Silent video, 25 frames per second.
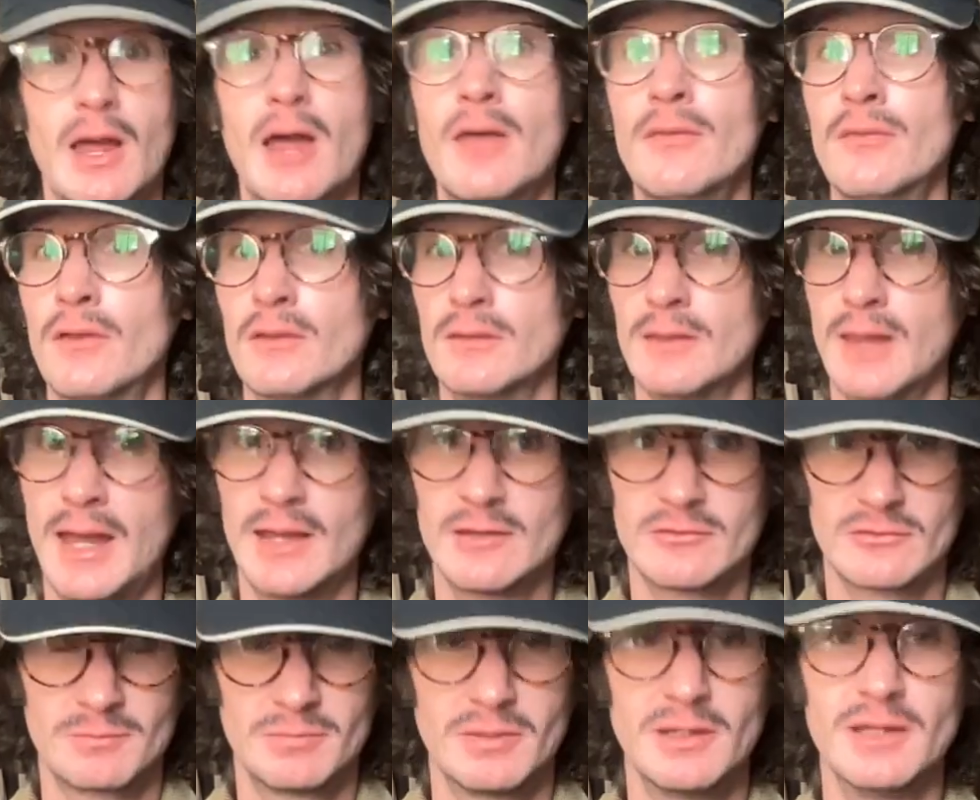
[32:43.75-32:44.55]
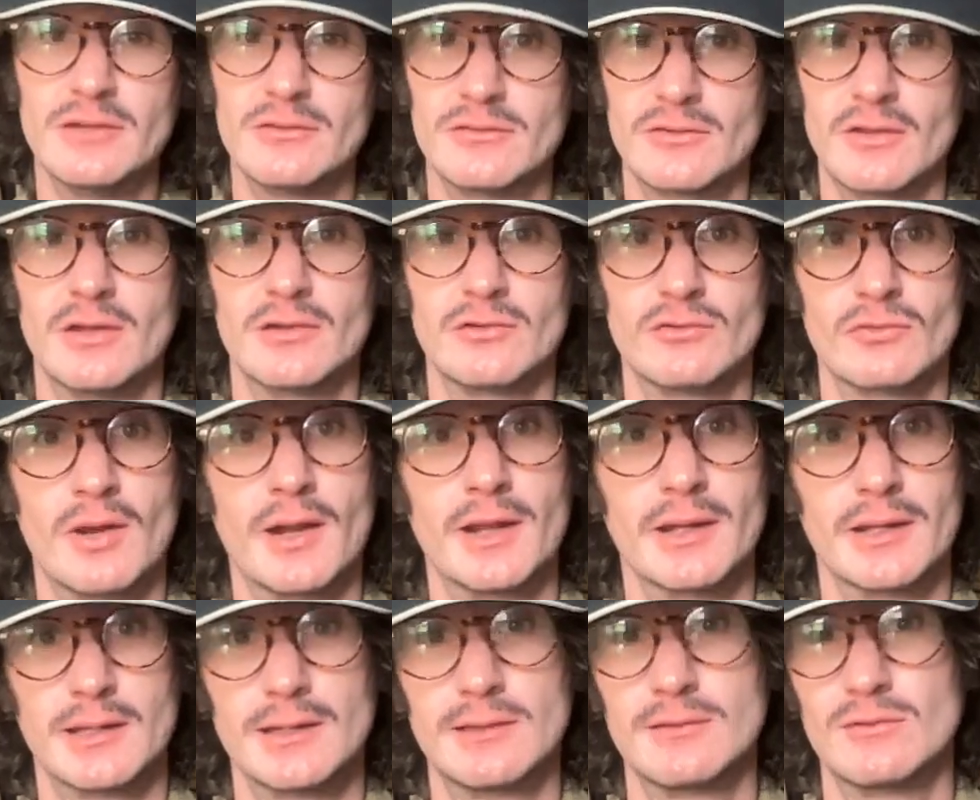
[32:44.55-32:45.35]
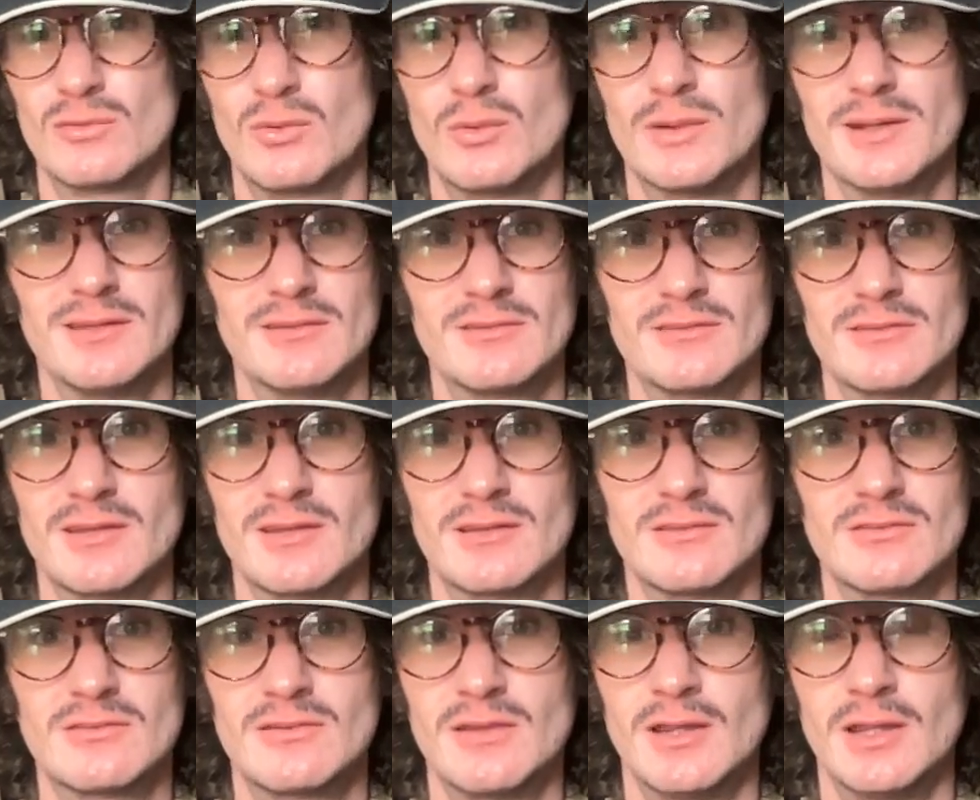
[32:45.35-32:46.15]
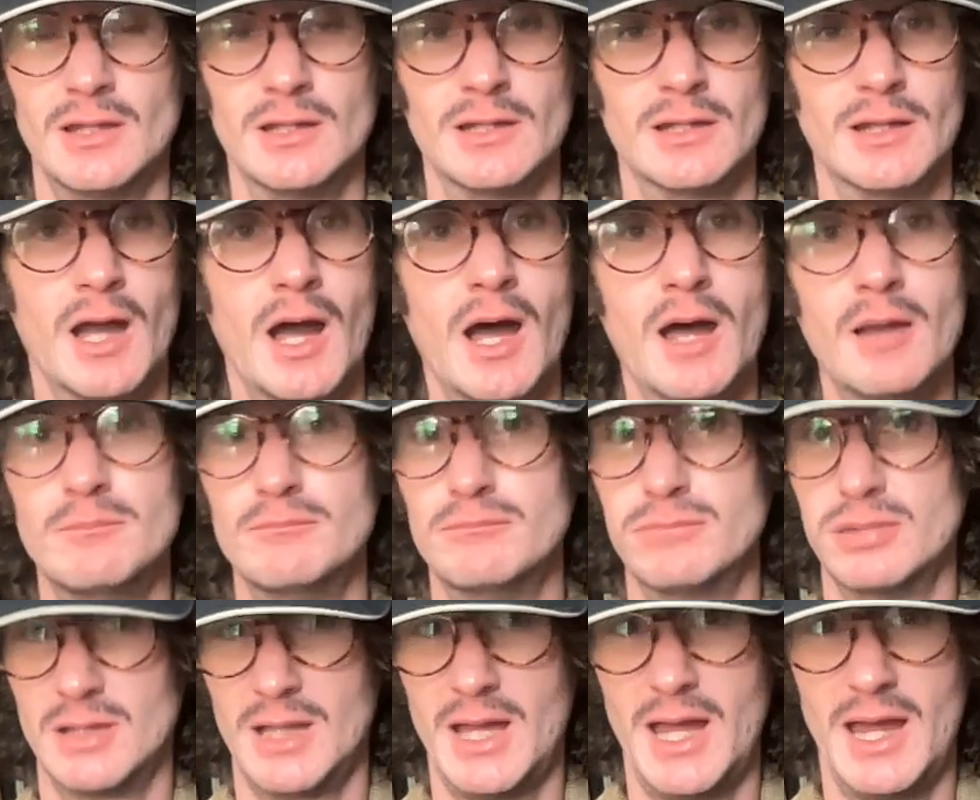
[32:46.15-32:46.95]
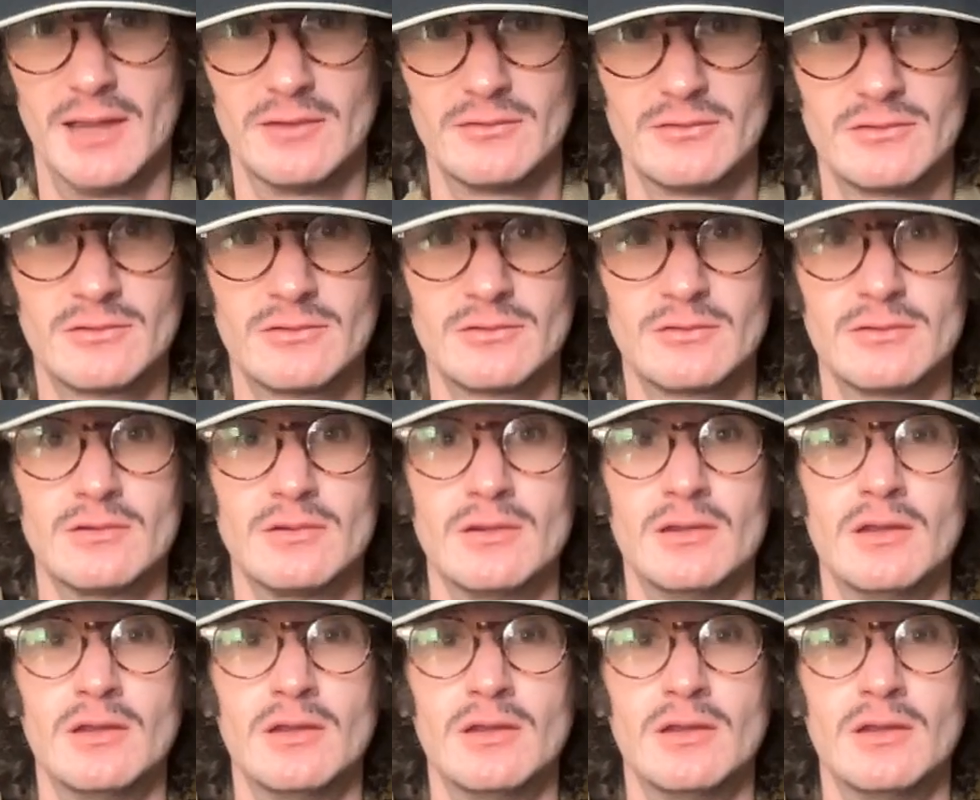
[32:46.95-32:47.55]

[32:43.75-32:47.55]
And the last place I drank in 2016, God bless.